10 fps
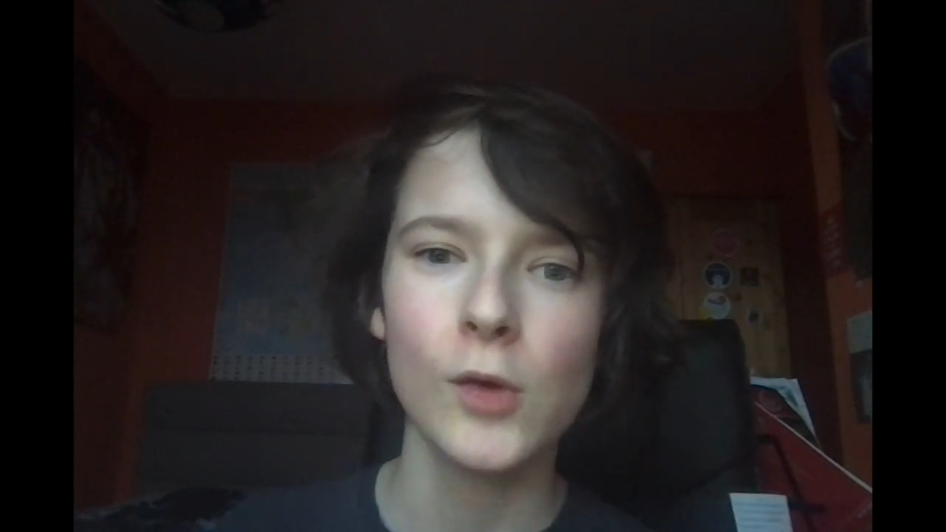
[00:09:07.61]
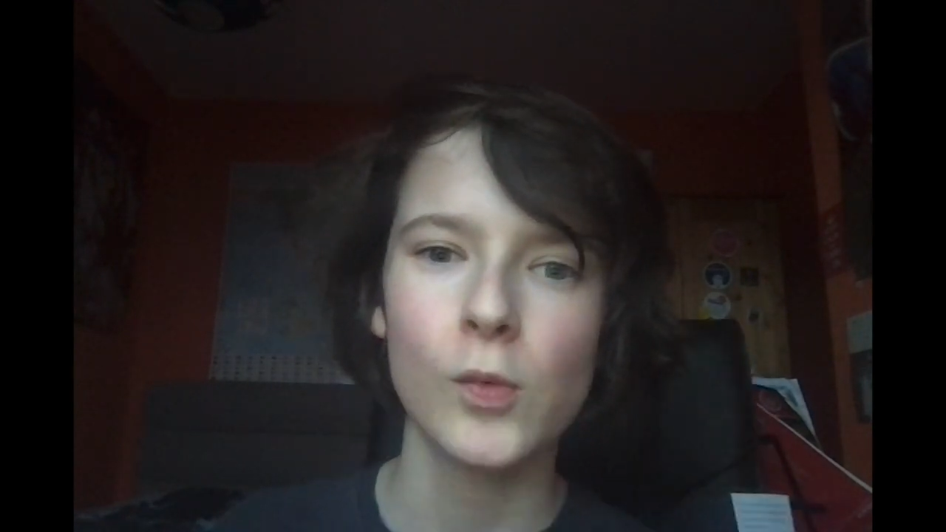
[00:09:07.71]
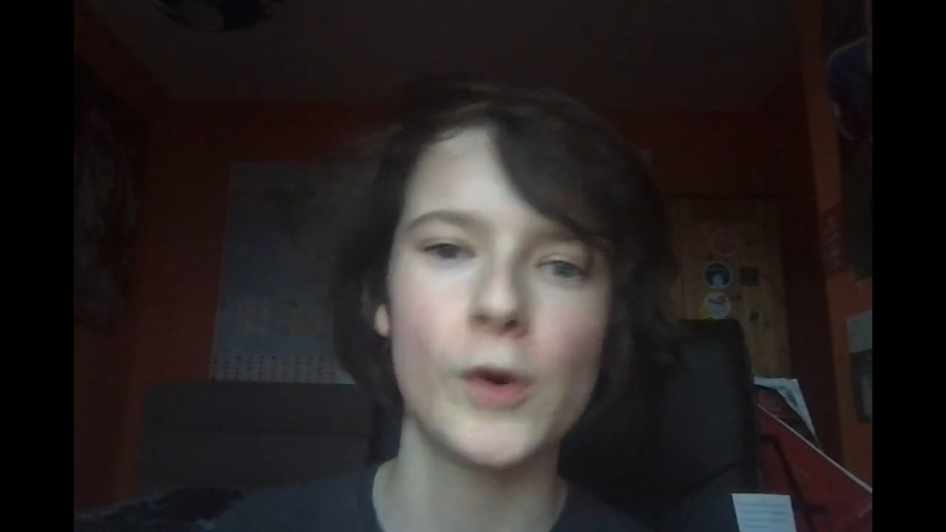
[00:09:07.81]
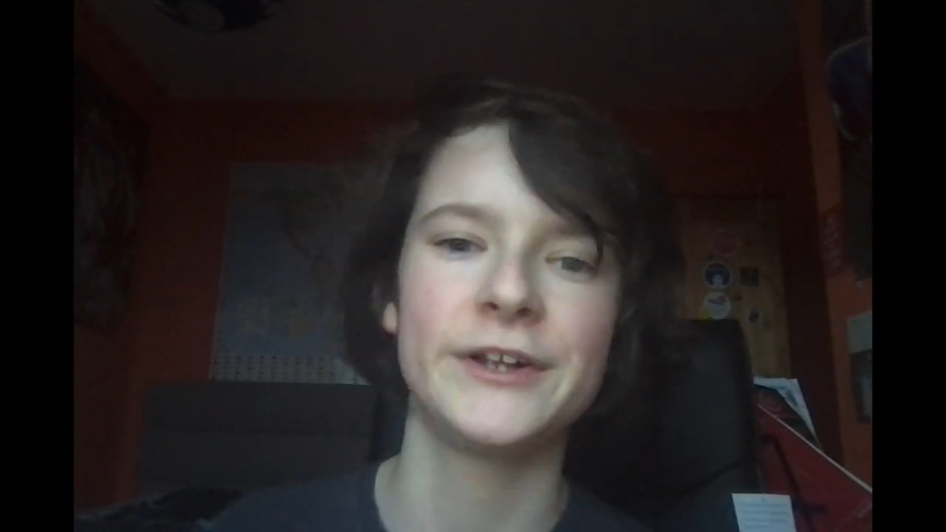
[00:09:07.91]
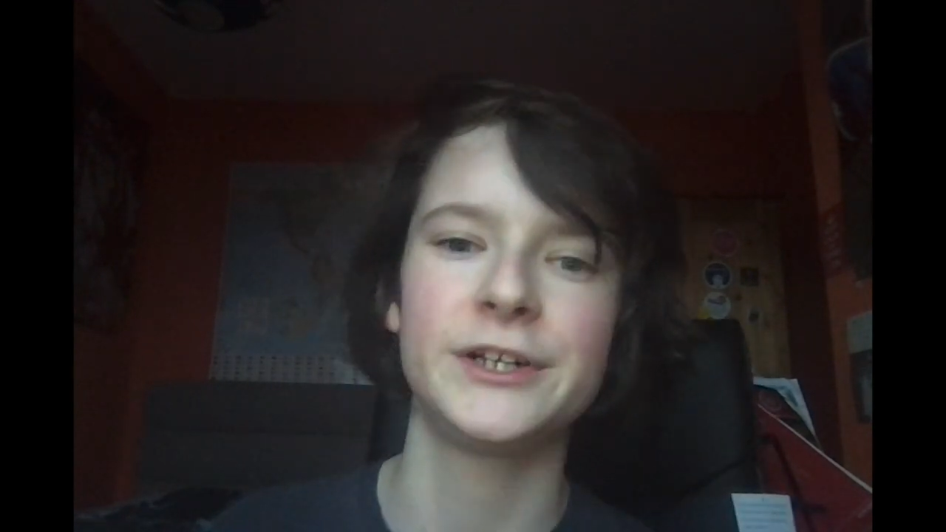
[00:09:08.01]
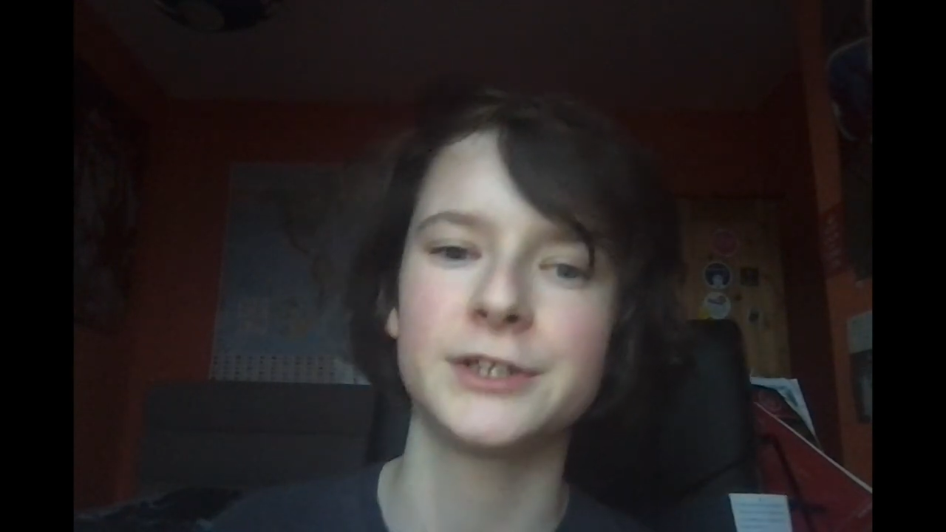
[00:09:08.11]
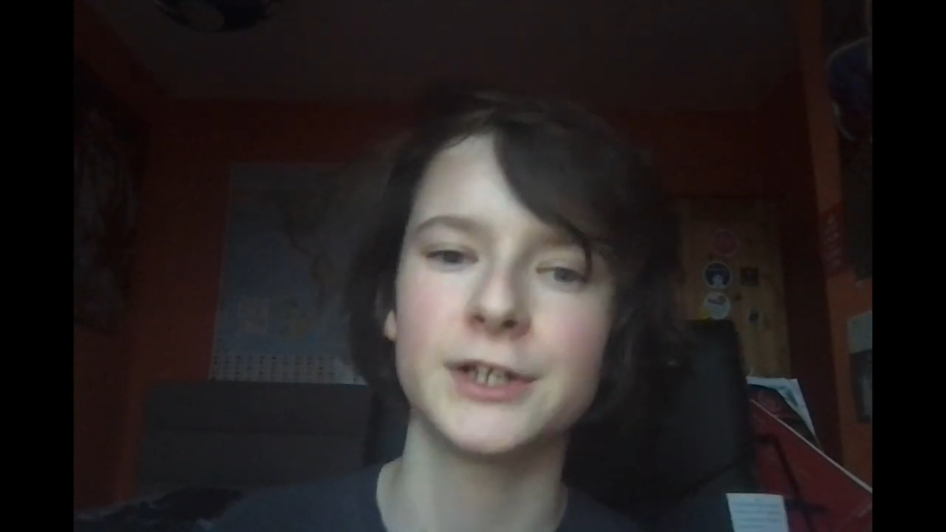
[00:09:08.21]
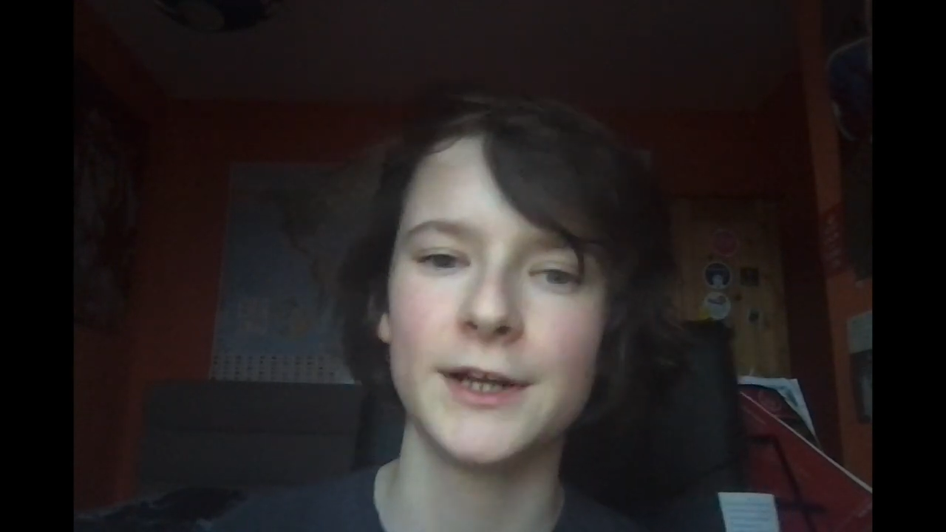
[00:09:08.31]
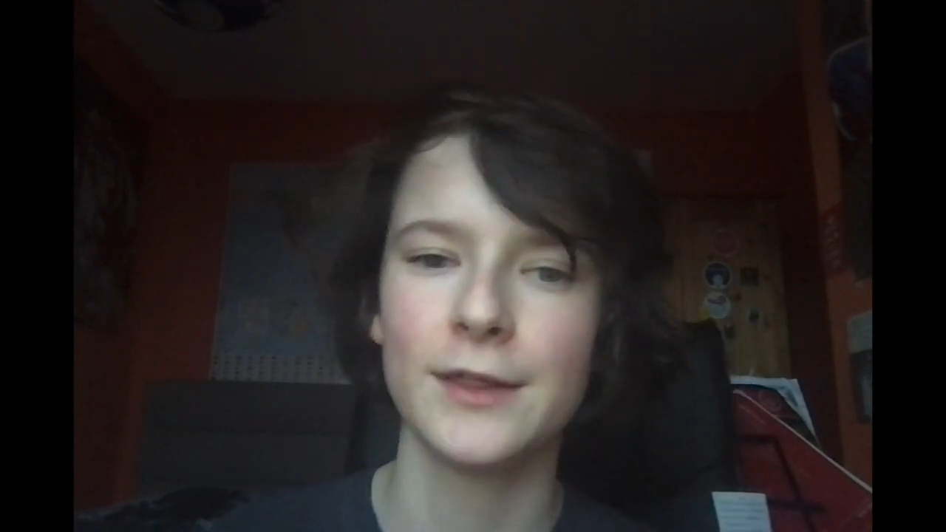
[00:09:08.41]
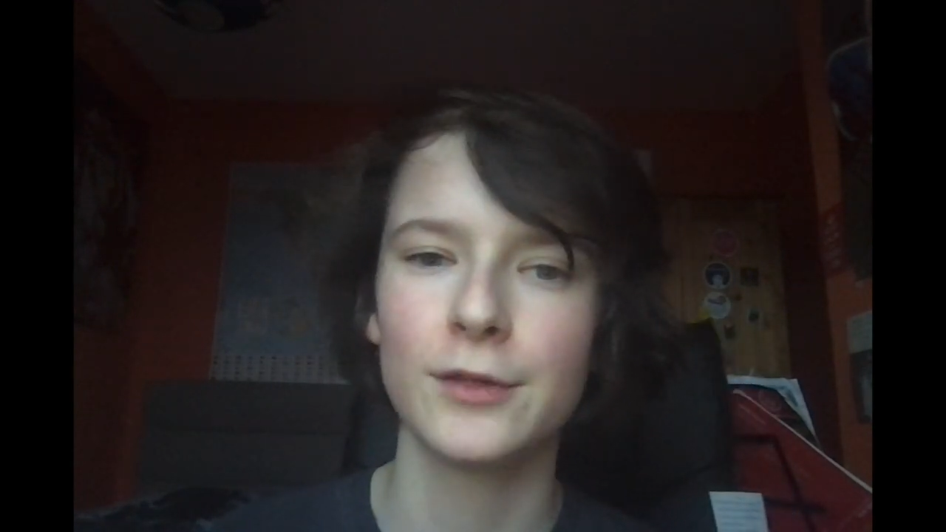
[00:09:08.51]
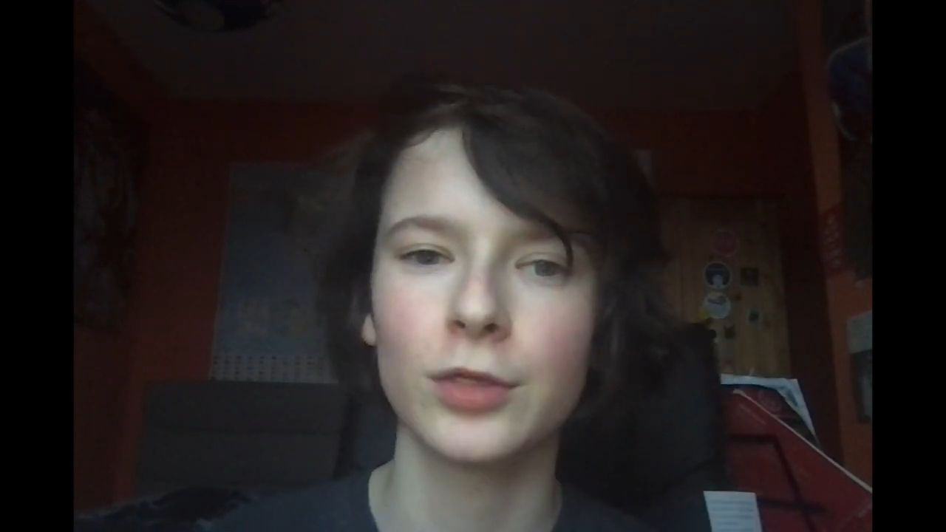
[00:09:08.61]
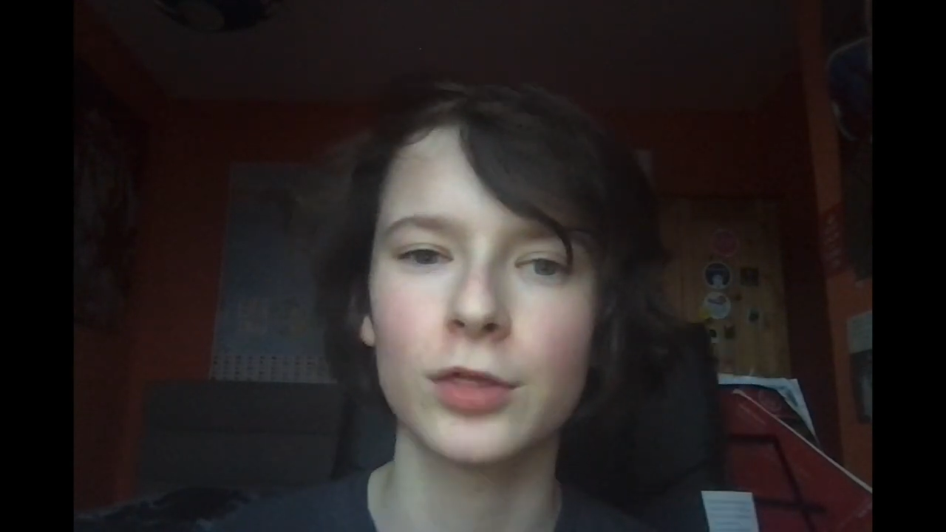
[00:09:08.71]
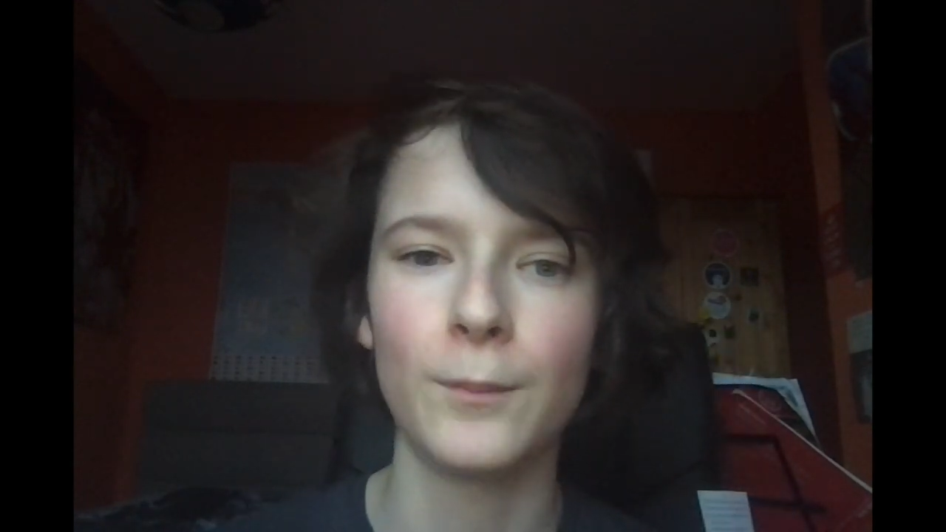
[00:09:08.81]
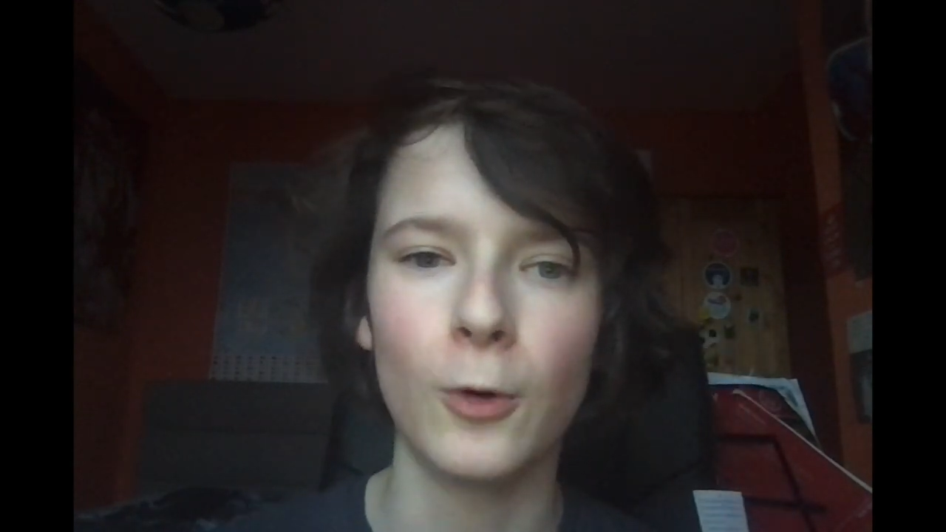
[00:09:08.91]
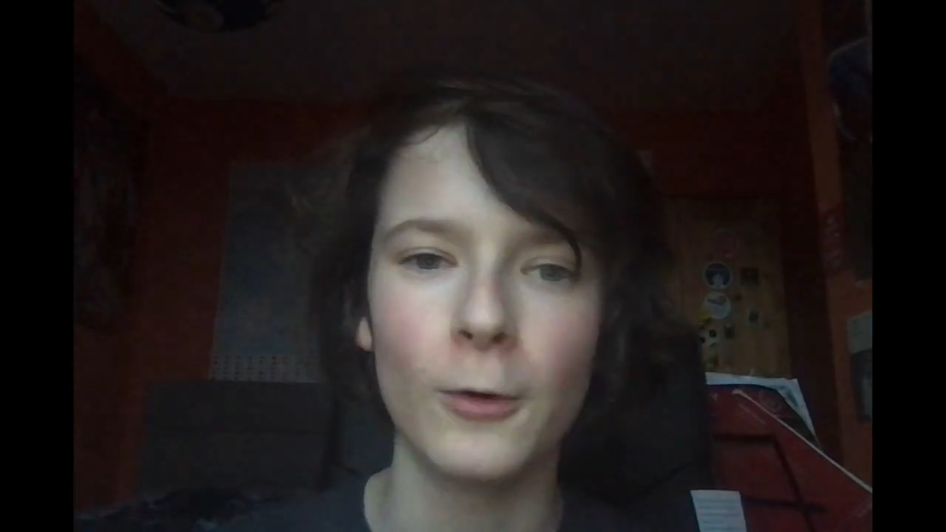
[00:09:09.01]
which isn't
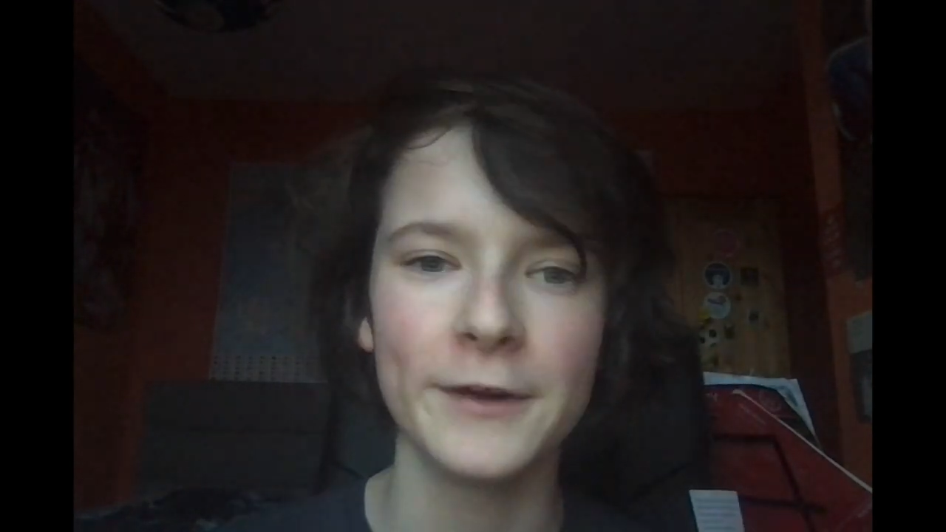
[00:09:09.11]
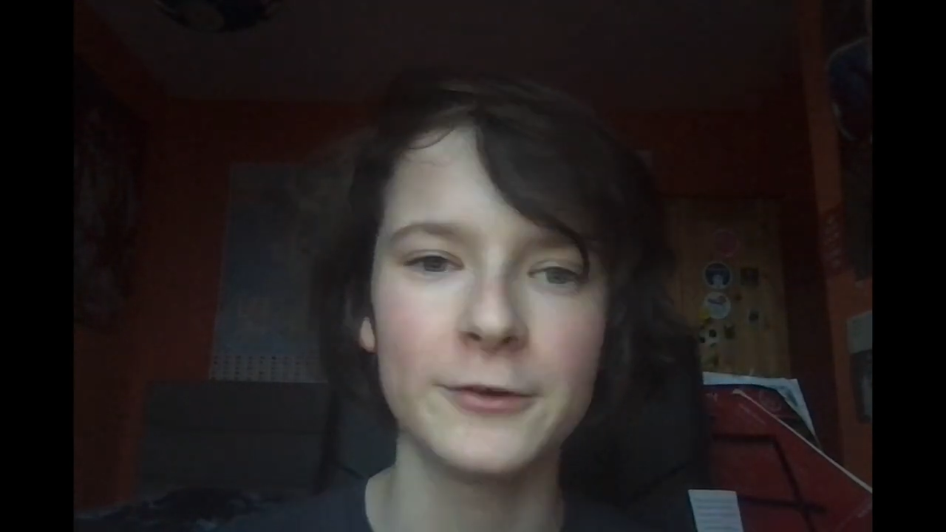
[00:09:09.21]
supported,